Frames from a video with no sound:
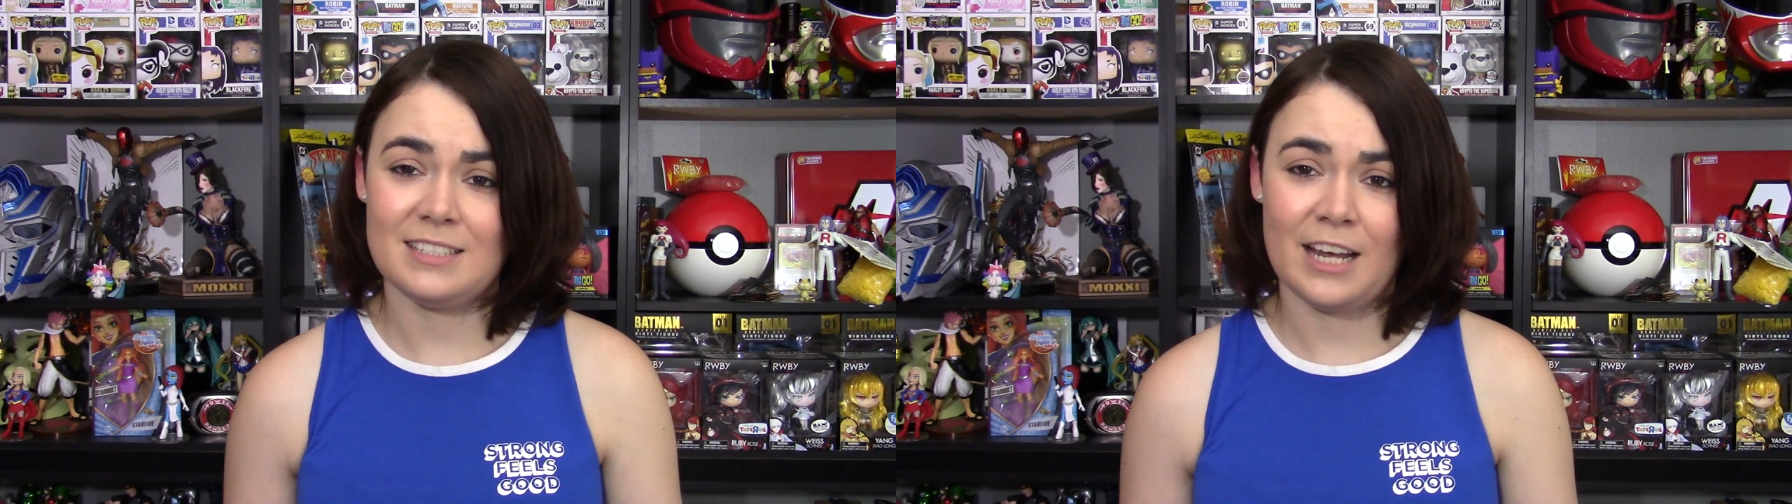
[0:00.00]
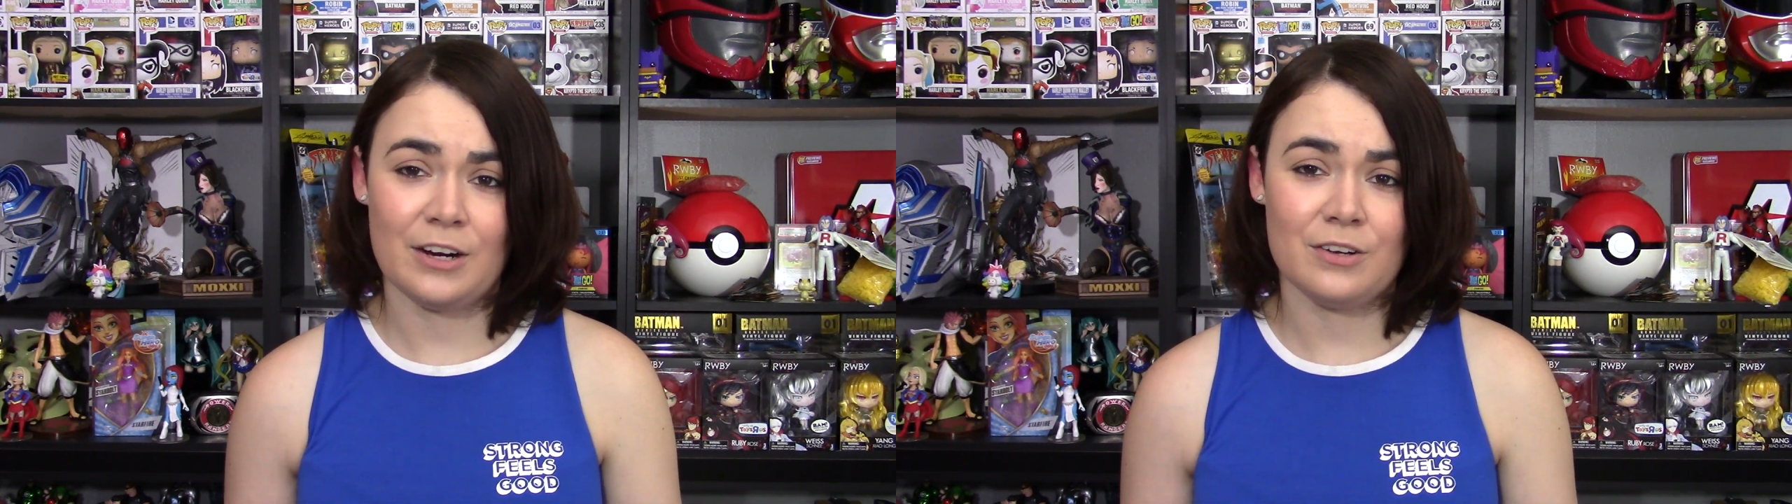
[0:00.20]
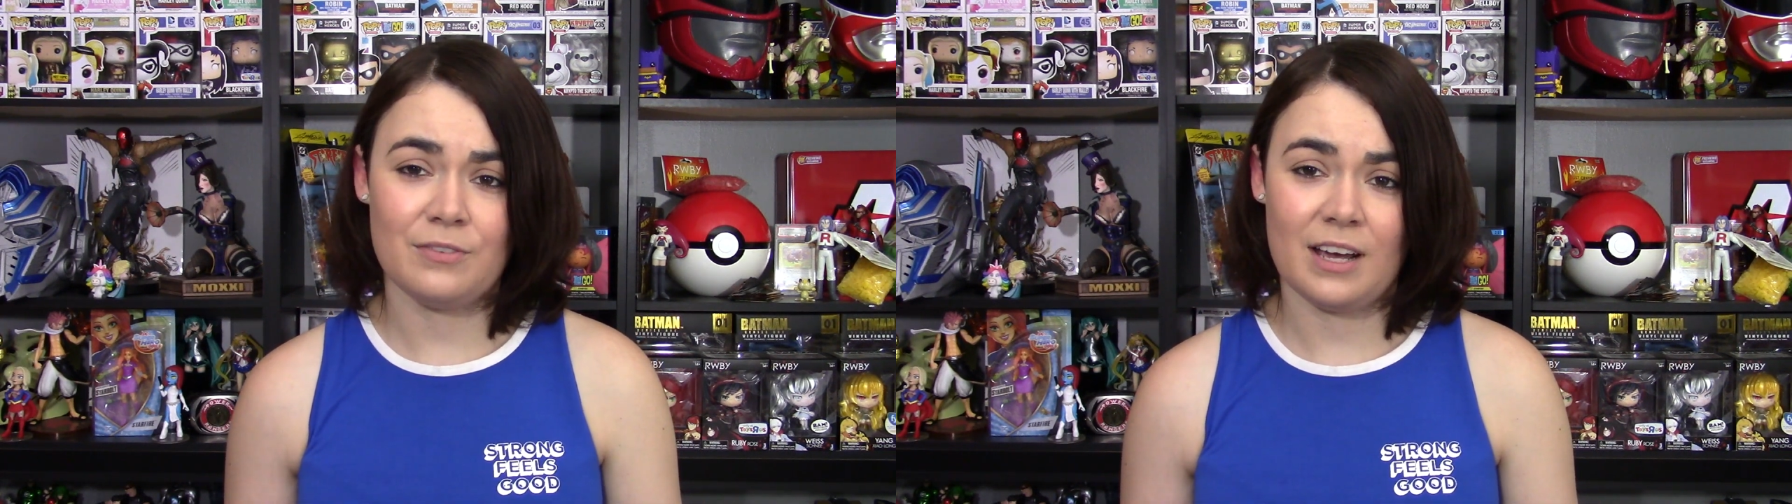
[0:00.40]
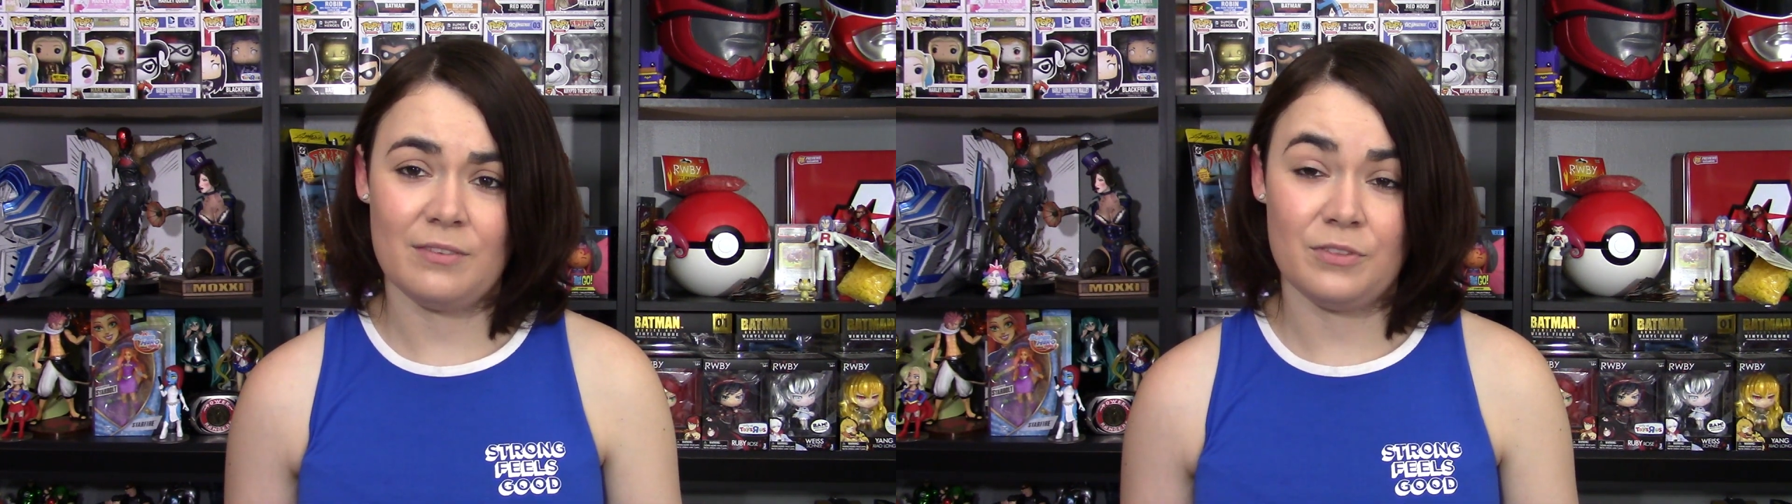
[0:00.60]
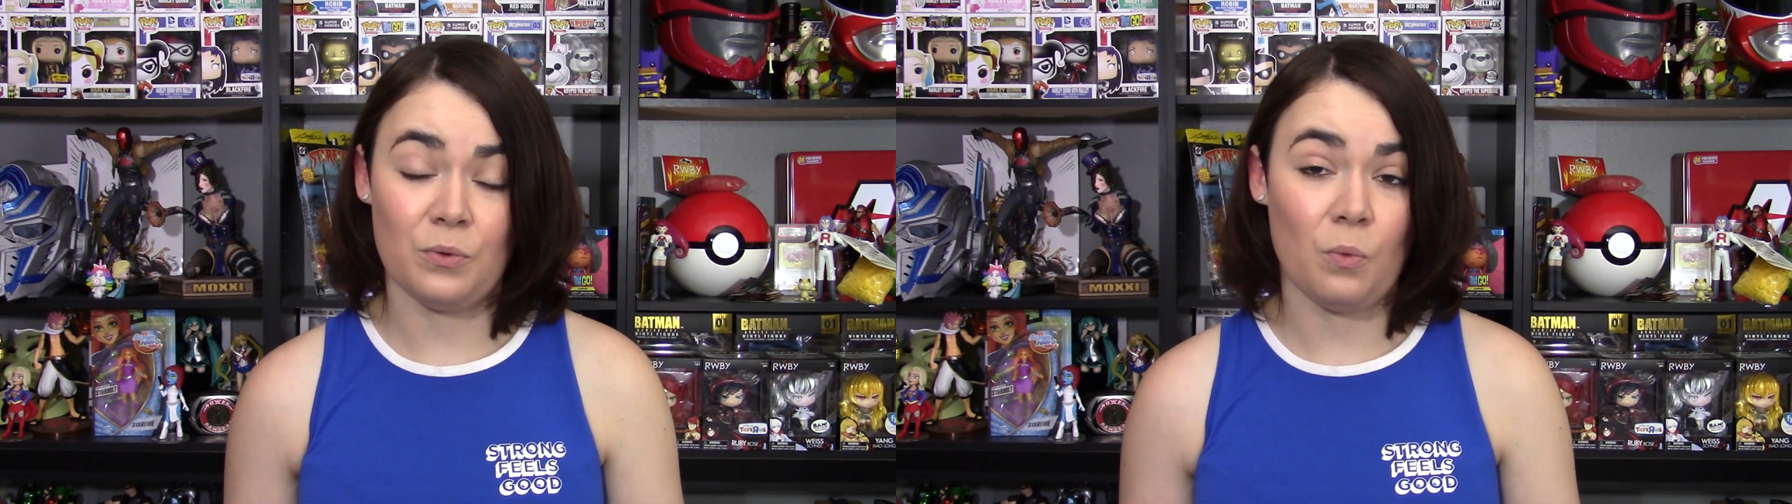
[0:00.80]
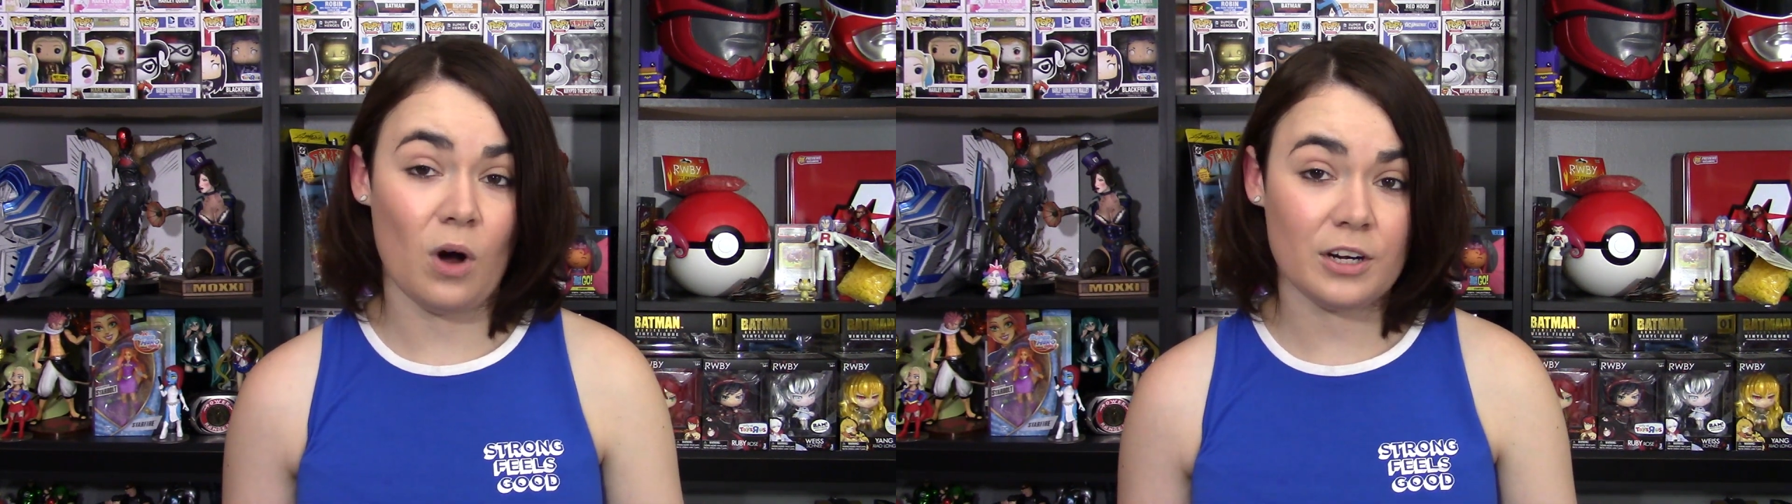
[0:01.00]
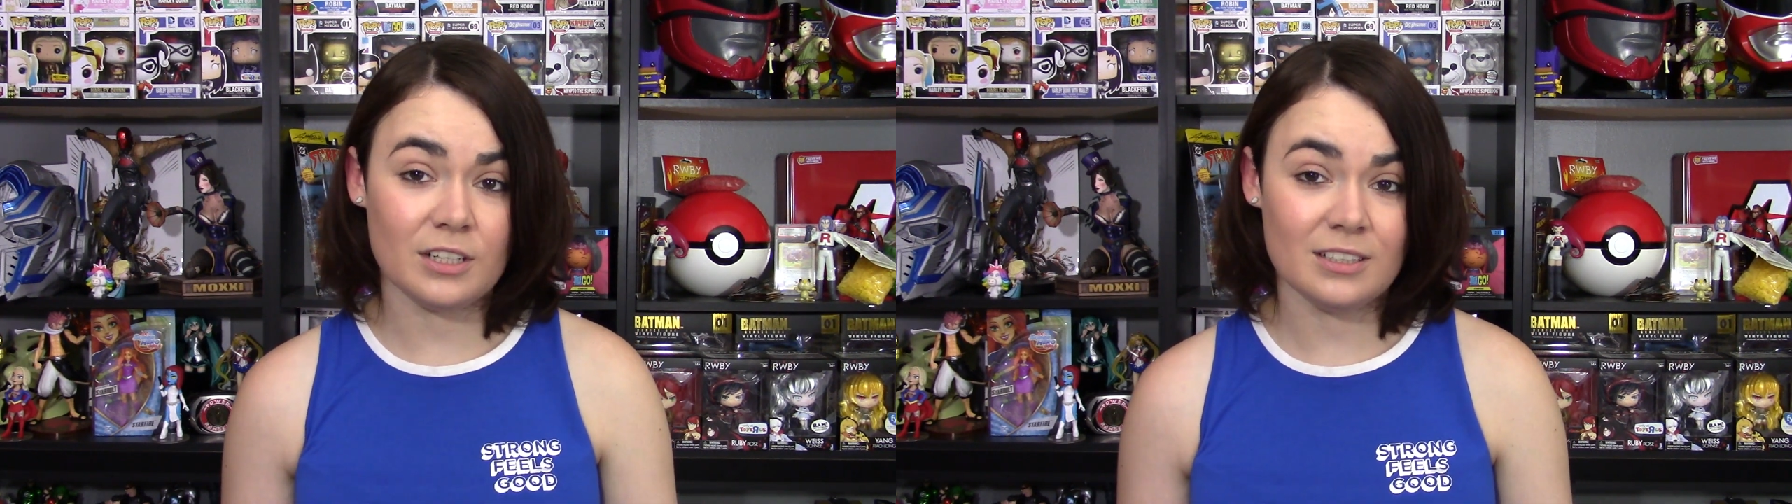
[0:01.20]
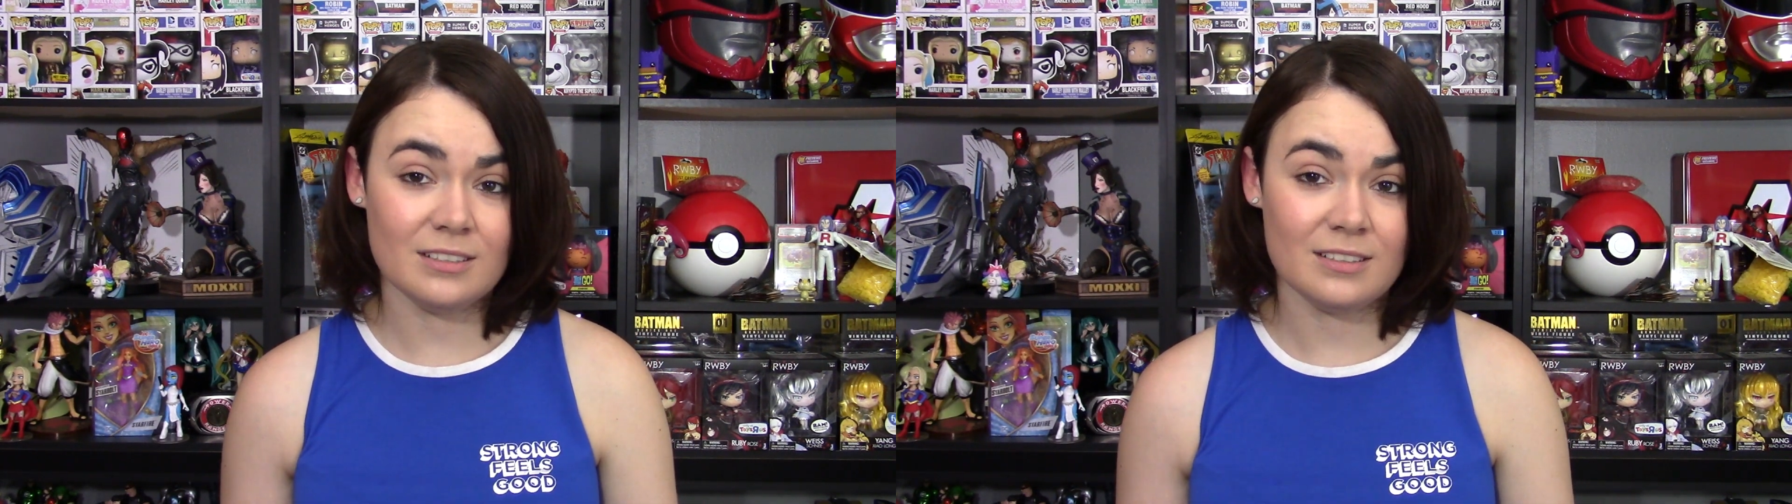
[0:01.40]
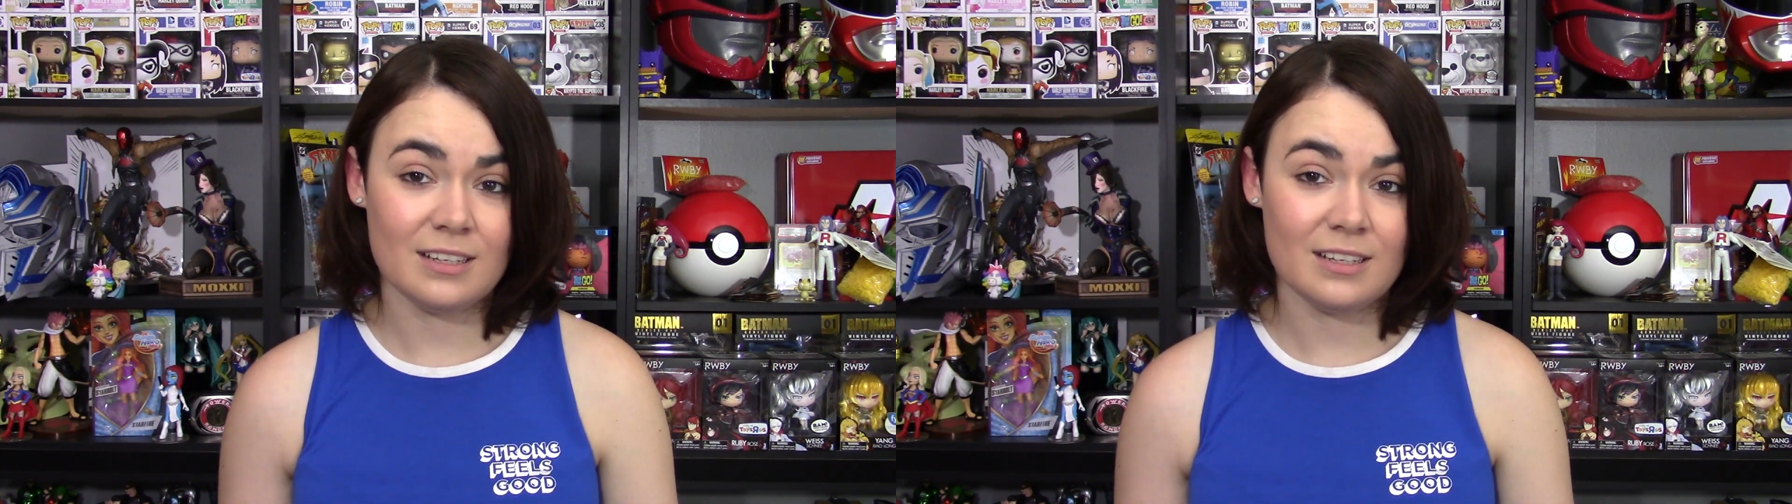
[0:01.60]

terrified of the water.